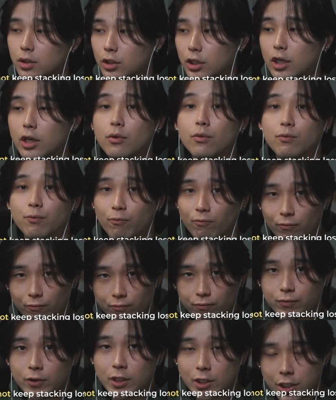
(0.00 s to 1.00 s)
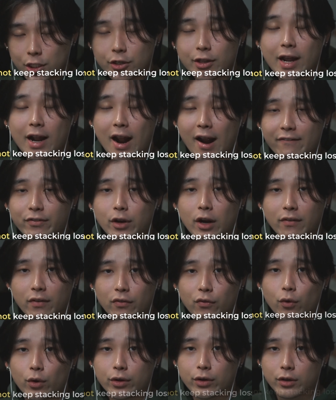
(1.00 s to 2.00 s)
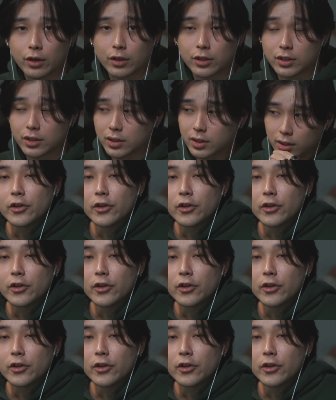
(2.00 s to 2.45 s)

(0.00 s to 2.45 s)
You need to consider that after every 4 turns.